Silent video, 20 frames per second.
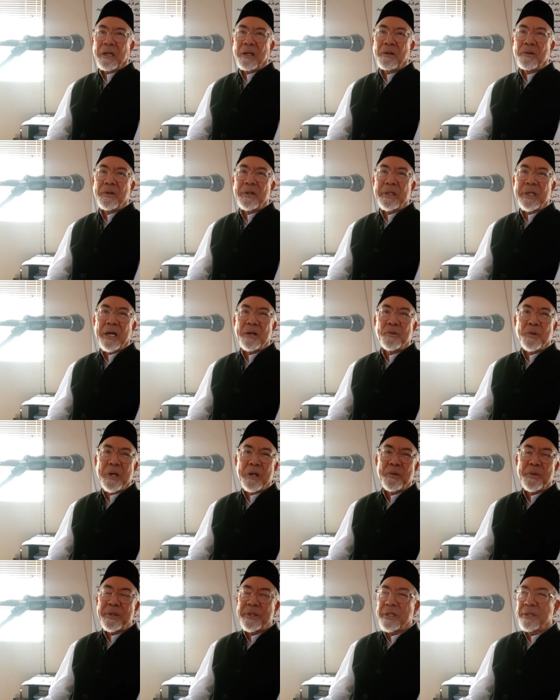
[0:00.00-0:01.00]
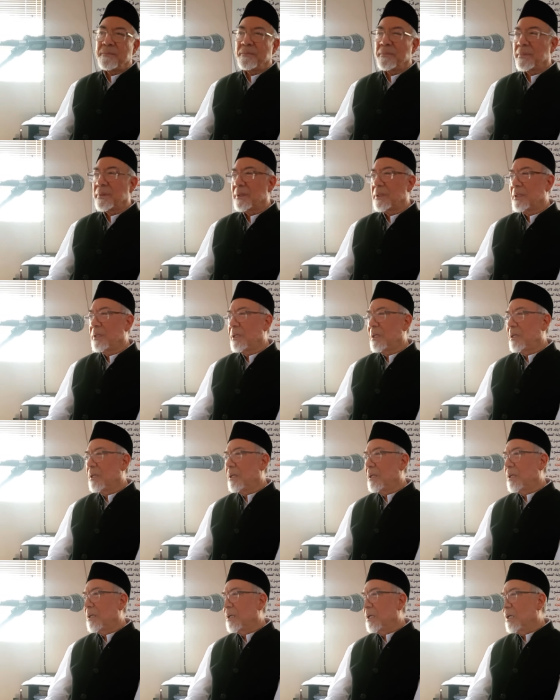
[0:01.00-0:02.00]
Oh, I work with him.
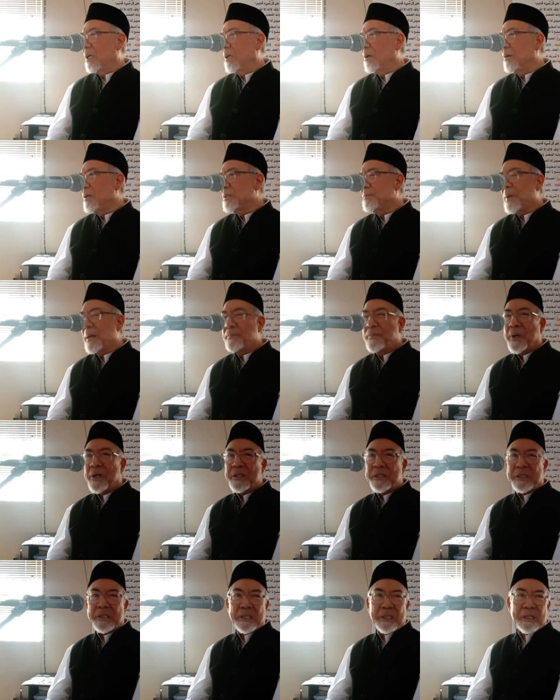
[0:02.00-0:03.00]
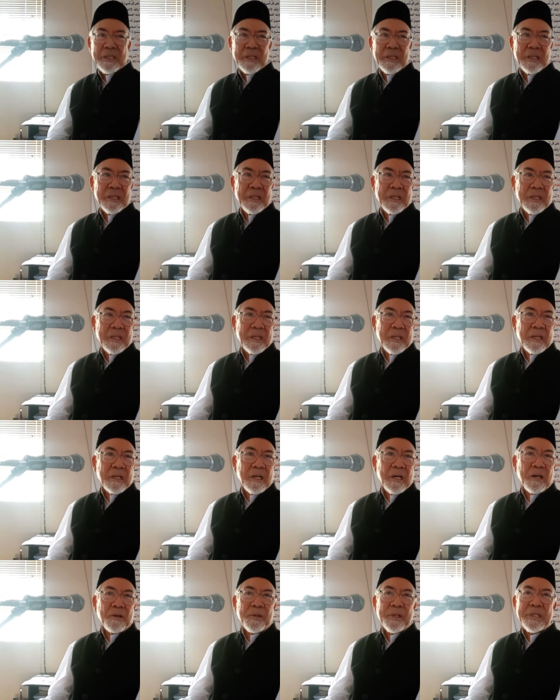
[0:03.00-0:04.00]
Oh, he's my boss
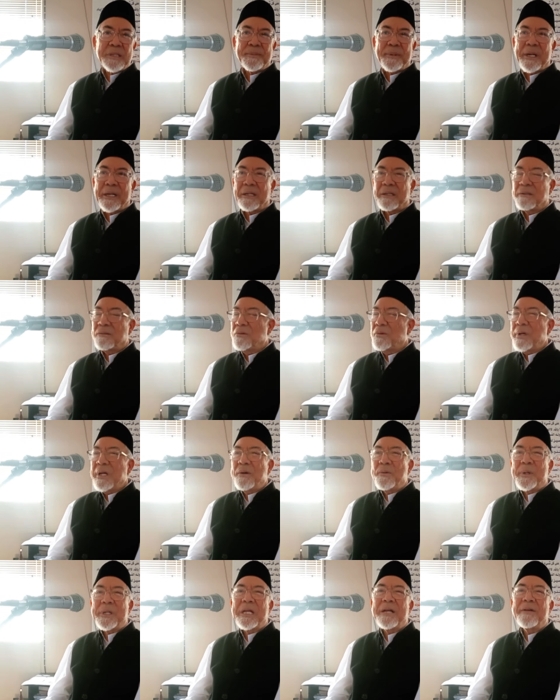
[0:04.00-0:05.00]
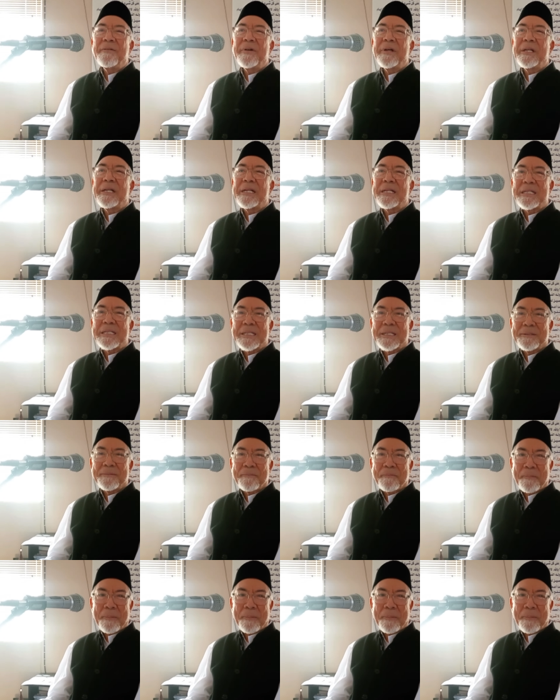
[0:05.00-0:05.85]
always by whatever it is.